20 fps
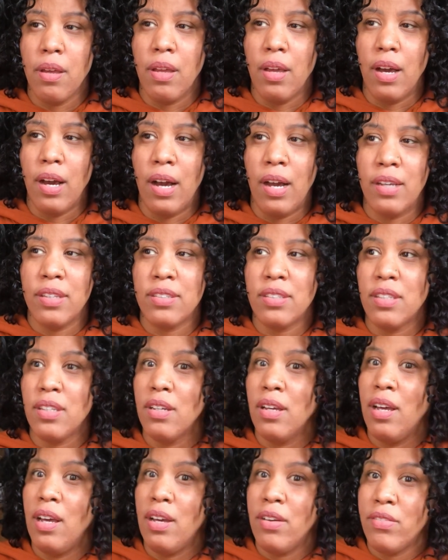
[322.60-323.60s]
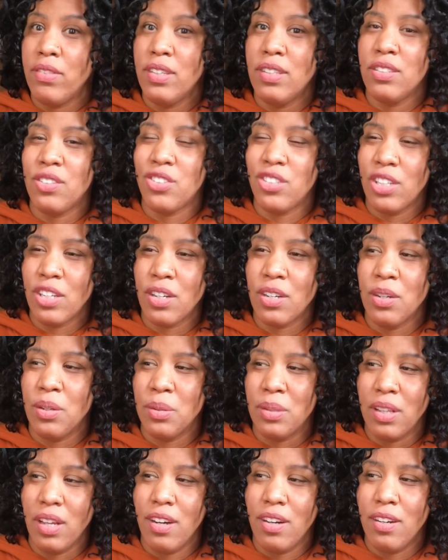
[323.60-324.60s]
I still have this shit
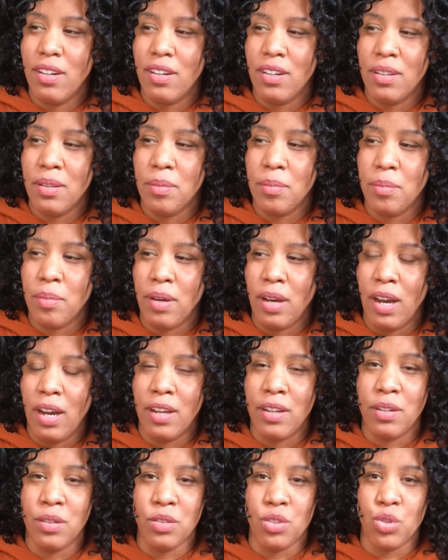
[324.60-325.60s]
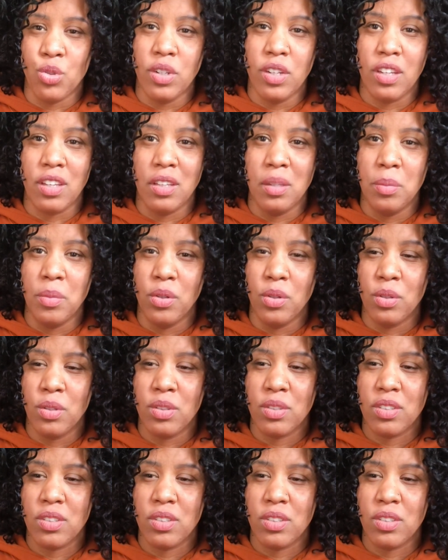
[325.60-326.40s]
going on, but I don't drink anymore.